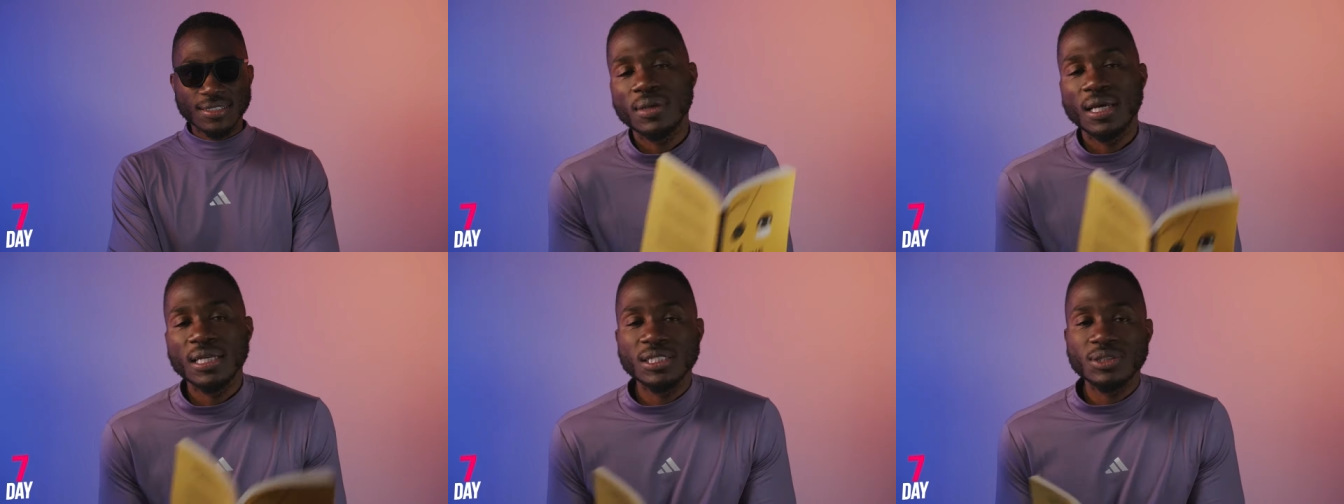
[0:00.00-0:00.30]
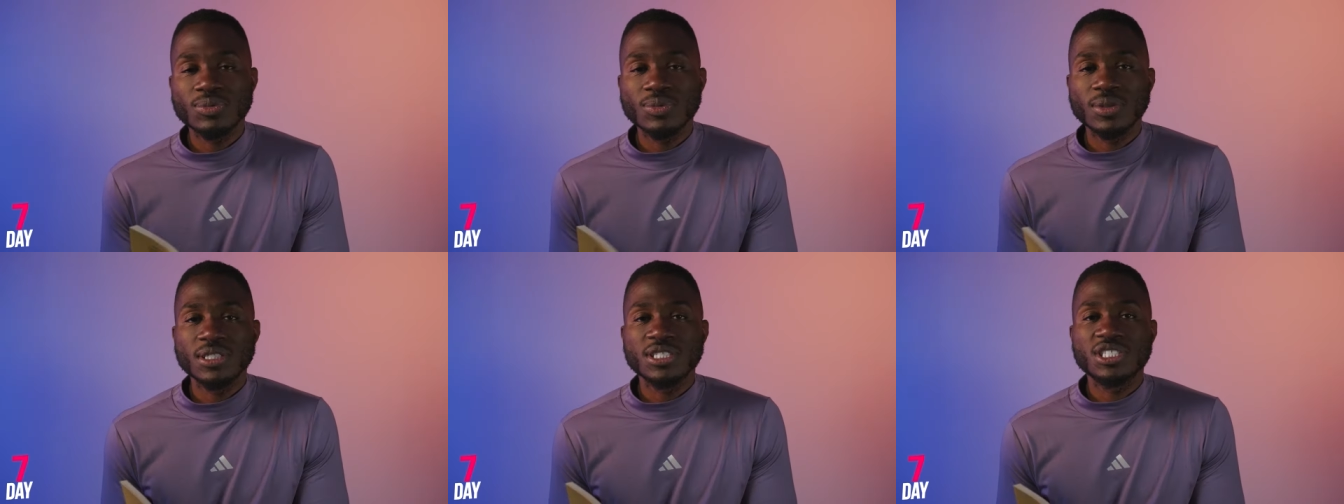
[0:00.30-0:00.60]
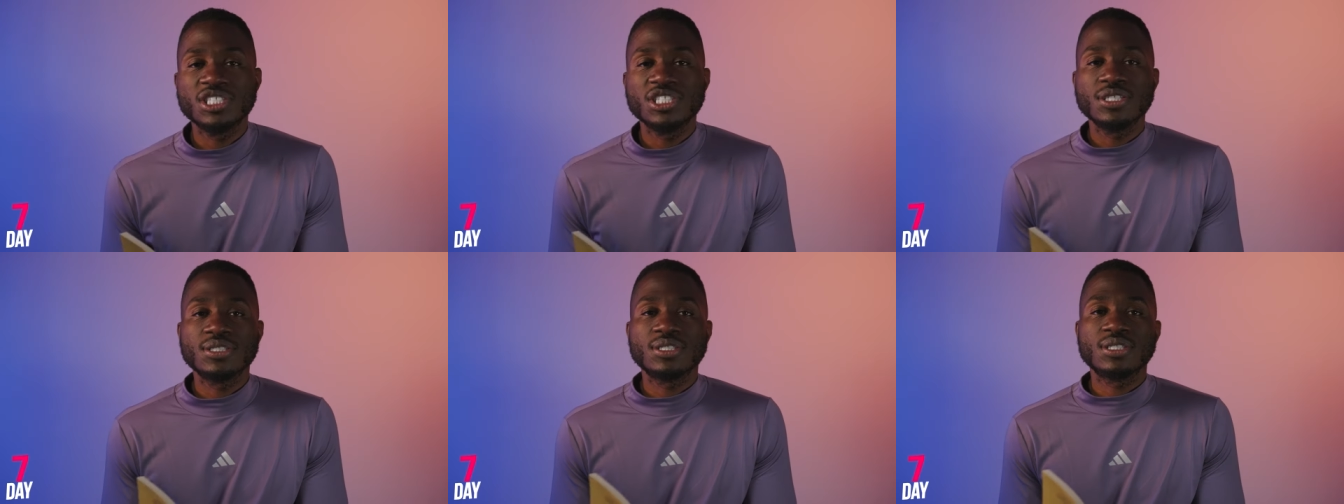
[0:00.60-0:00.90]
I just wanted to
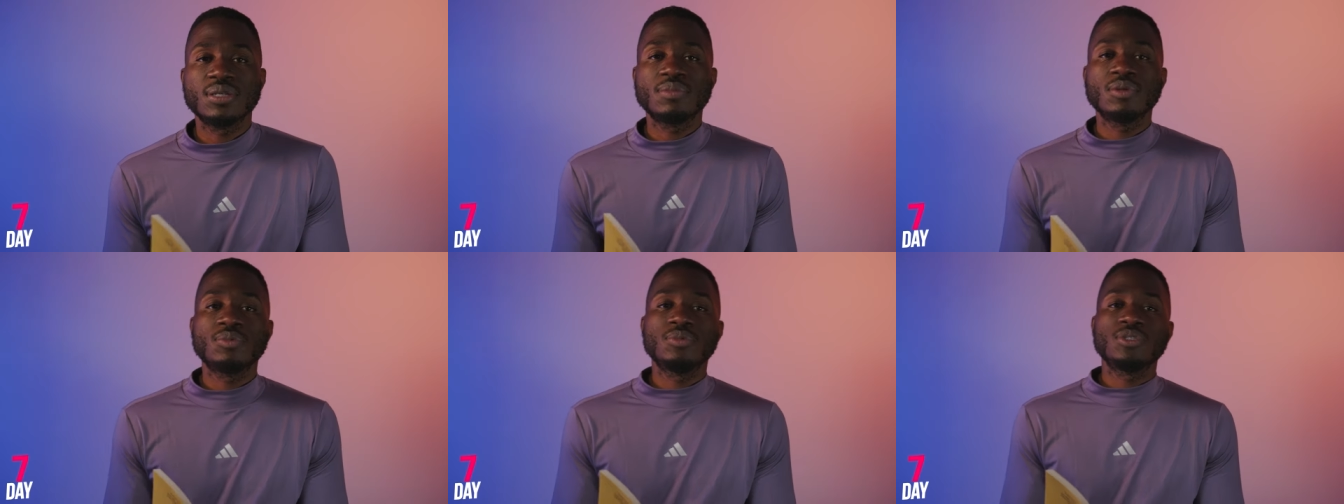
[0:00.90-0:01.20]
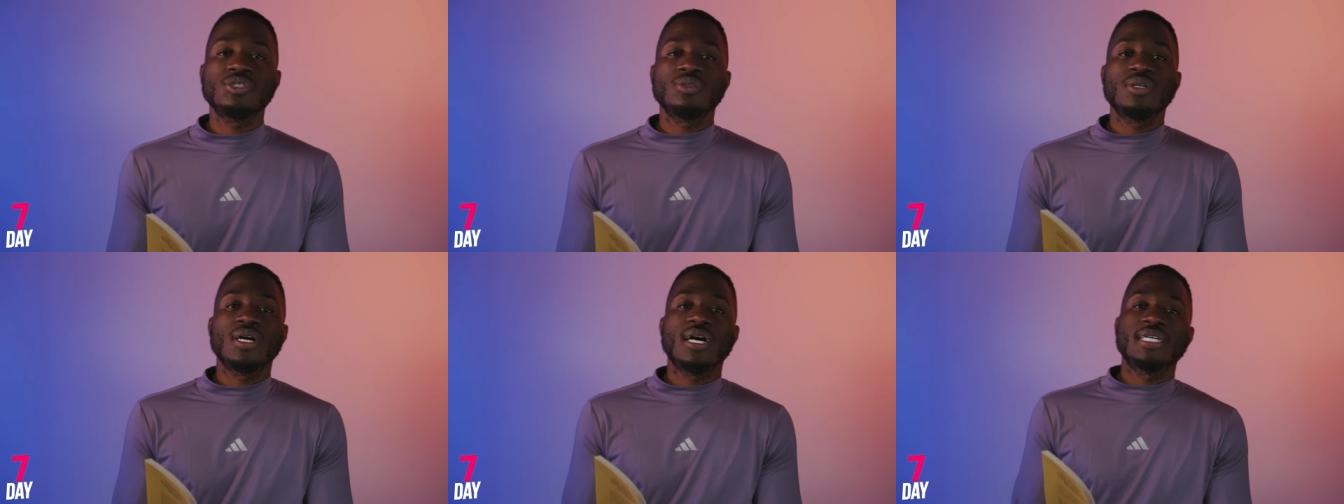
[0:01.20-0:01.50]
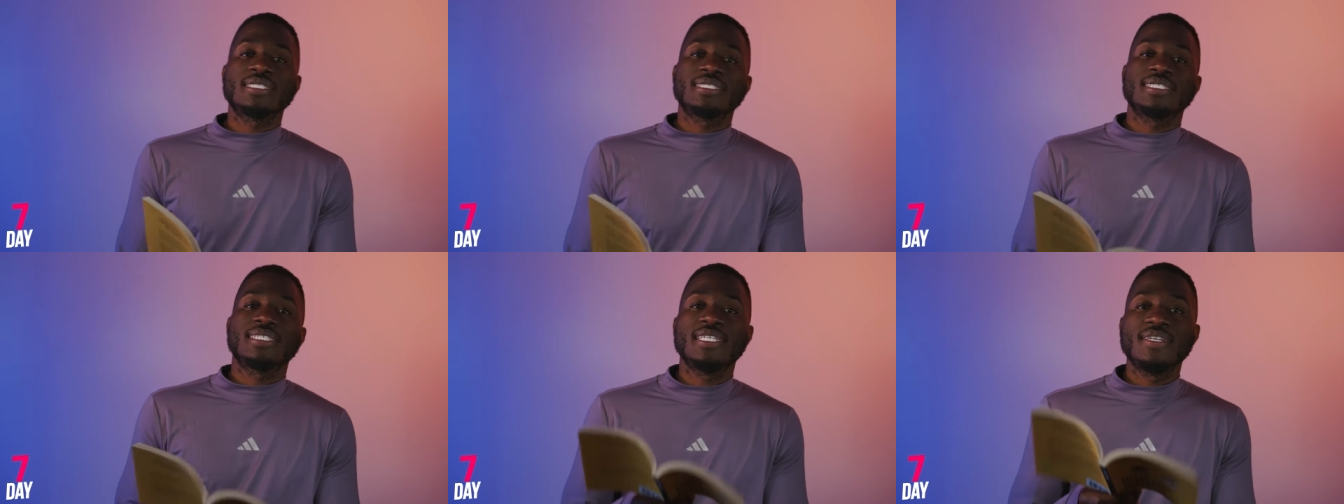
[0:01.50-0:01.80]
share something with you guys and